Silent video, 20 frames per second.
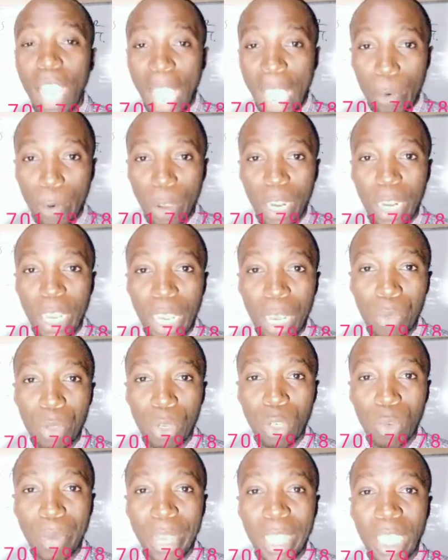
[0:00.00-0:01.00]
I
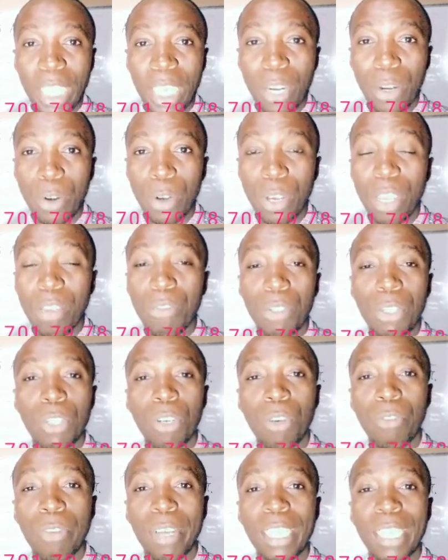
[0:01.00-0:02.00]
welcome you to my channel. If
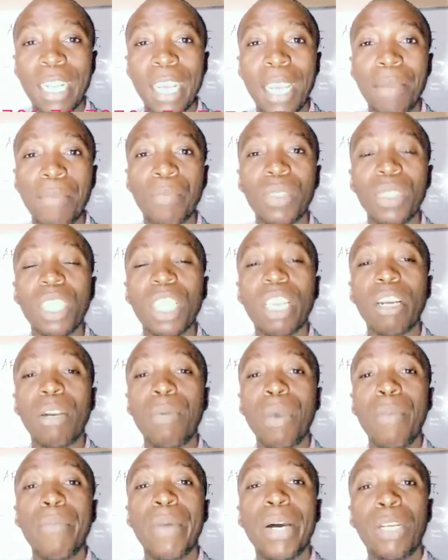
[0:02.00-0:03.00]
it's your first time,
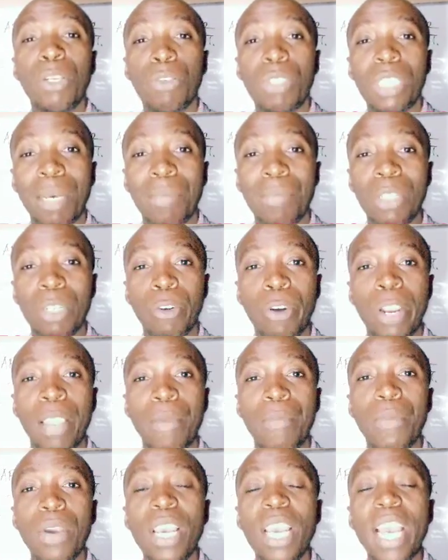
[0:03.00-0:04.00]
remember to
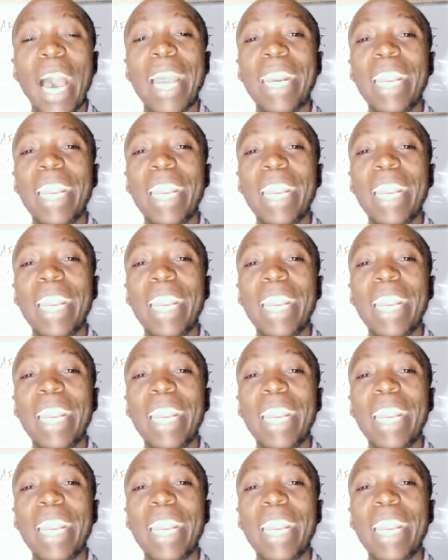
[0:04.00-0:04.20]
subscribe.